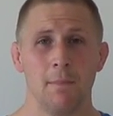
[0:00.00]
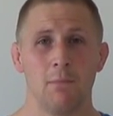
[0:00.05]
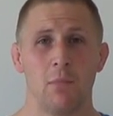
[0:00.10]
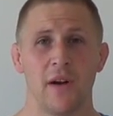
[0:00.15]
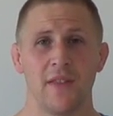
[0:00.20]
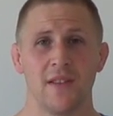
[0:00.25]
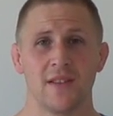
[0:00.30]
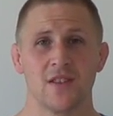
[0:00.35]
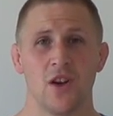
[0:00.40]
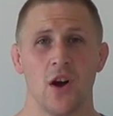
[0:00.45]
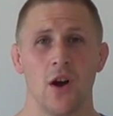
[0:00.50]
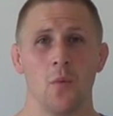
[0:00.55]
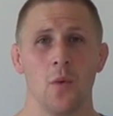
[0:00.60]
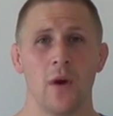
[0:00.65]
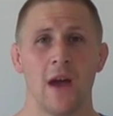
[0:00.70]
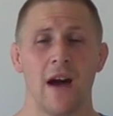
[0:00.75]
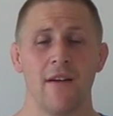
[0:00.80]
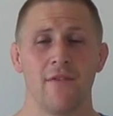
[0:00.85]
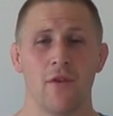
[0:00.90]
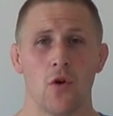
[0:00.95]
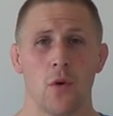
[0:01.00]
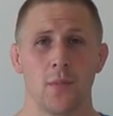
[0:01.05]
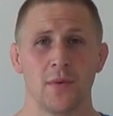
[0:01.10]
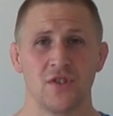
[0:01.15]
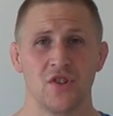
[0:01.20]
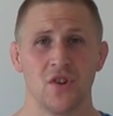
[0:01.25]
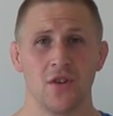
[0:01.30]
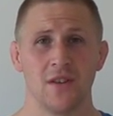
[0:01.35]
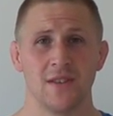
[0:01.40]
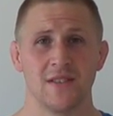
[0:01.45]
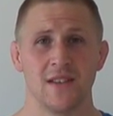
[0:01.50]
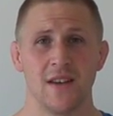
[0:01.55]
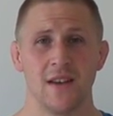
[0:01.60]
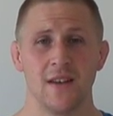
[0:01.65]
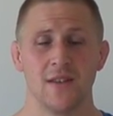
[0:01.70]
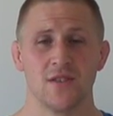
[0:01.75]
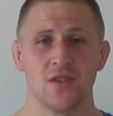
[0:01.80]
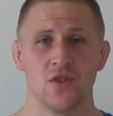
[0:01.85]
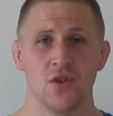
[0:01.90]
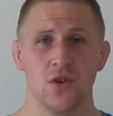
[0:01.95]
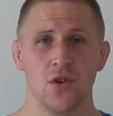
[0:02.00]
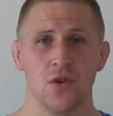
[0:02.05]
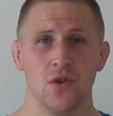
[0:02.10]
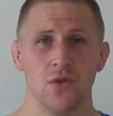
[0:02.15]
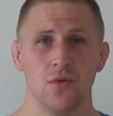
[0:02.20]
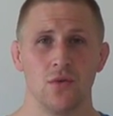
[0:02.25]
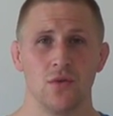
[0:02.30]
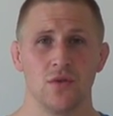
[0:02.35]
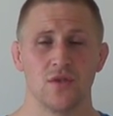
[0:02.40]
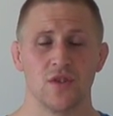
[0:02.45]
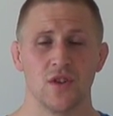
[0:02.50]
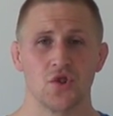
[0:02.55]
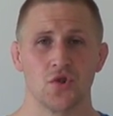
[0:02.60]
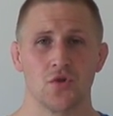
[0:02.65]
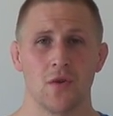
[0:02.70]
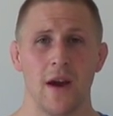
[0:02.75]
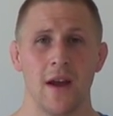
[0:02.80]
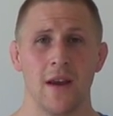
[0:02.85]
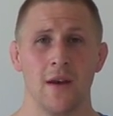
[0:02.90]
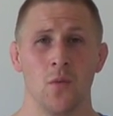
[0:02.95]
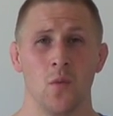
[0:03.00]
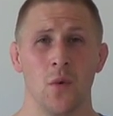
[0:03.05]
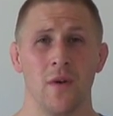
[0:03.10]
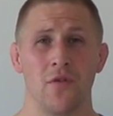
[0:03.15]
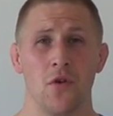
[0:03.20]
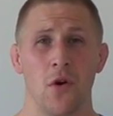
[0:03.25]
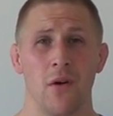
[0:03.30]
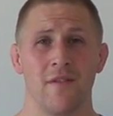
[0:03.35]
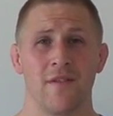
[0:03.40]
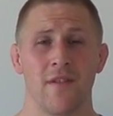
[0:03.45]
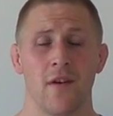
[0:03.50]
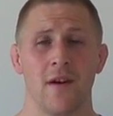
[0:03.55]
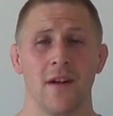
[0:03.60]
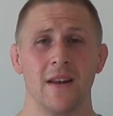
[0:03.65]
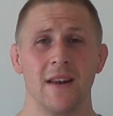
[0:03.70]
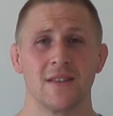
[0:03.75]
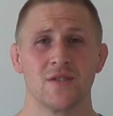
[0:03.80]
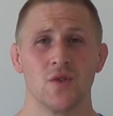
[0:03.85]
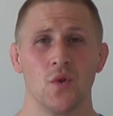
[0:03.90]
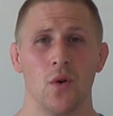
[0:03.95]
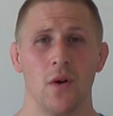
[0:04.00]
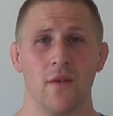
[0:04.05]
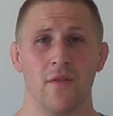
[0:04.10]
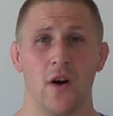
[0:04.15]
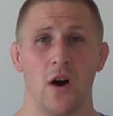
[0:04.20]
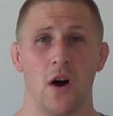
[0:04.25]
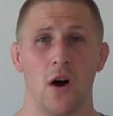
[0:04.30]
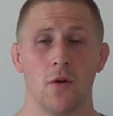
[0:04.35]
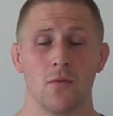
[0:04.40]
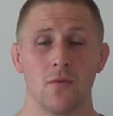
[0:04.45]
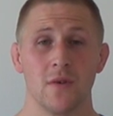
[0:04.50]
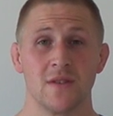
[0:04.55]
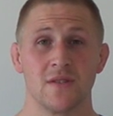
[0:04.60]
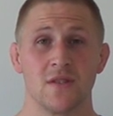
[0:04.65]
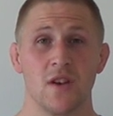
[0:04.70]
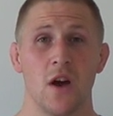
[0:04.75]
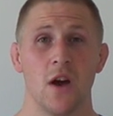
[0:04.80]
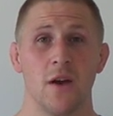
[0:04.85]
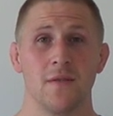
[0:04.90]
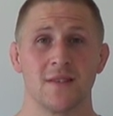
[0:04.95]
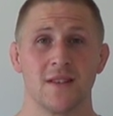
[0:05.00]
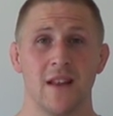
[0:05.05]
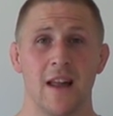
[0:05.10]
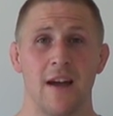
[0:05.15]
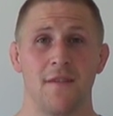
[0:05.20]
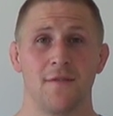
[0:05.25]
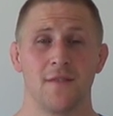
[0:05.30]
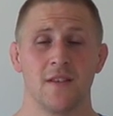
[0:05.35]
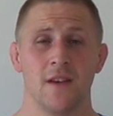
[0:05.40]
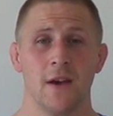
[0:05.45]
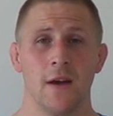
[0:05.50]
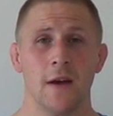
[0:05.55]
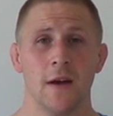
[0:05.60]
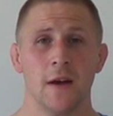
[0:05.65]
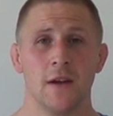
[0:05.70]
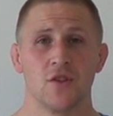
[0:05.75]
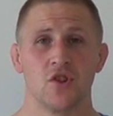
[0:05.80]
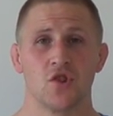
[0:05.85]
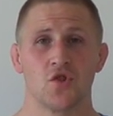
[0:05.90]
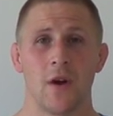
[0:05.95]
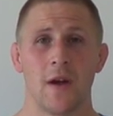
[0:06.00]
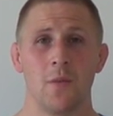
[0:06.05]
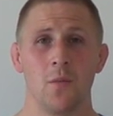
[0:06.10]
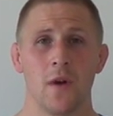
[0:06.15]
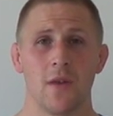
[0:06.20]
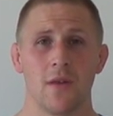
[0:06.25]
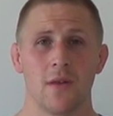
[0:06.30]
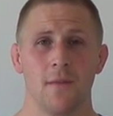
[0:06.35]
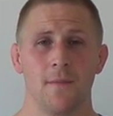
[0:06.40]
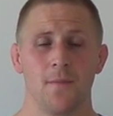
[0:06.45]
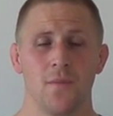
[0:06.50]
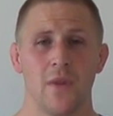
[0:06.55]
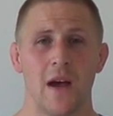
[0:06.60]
by the time we have our opportunity to train, we've got very little of our reserves left to train with.